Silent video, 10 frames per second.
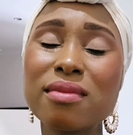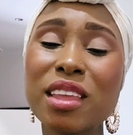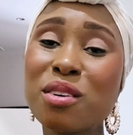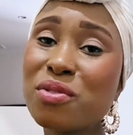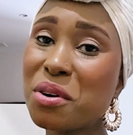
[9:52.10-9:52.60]

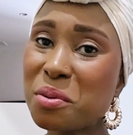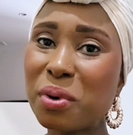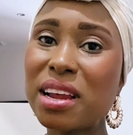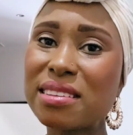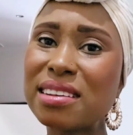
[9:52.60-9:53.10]
very
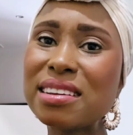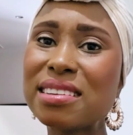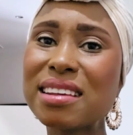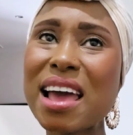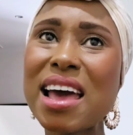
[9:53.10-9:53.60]

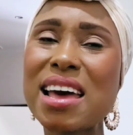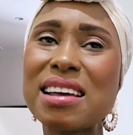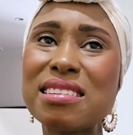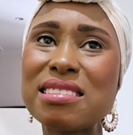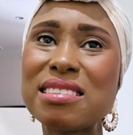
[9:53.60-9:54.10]
pleasant,
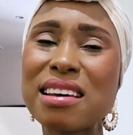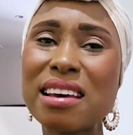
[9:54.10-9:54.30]
and